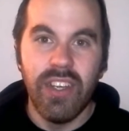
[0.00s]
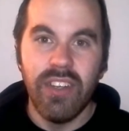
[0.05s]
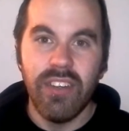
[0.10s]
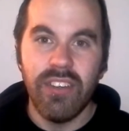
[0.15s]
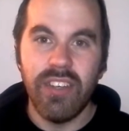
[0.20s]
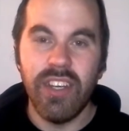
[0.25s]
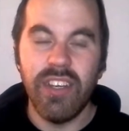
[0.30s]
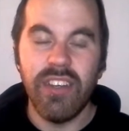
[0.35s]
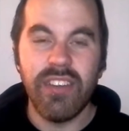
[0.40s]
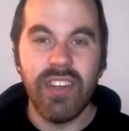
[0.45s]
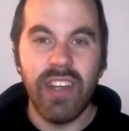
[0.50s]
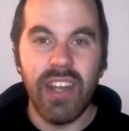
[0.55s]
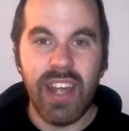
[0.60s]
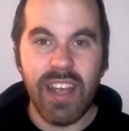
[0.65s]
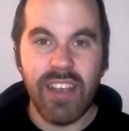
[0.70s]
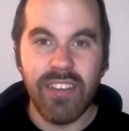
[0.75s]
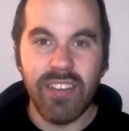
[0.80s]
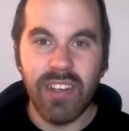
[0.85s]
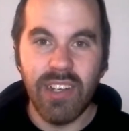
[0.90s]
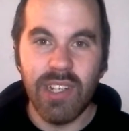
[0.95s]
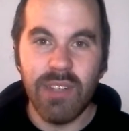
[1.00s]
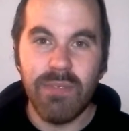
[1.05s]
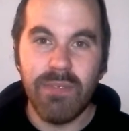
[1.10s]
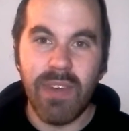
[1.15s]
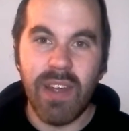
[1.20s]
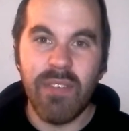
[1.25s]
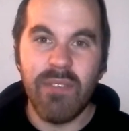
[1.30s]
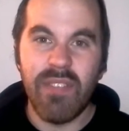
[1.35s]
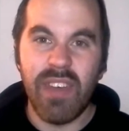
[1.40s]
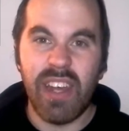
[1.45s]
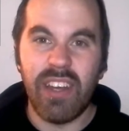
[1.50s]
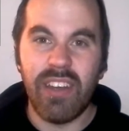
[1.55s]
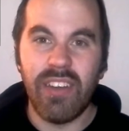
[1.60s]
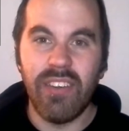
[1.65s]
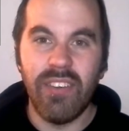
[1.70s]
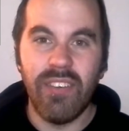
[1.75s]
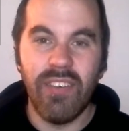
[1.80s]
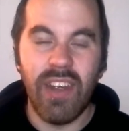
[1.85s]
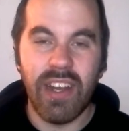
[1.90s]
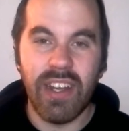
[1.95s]
Since the last clip I've
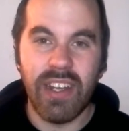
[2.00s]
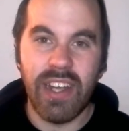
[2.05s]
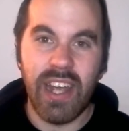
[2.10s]
managed to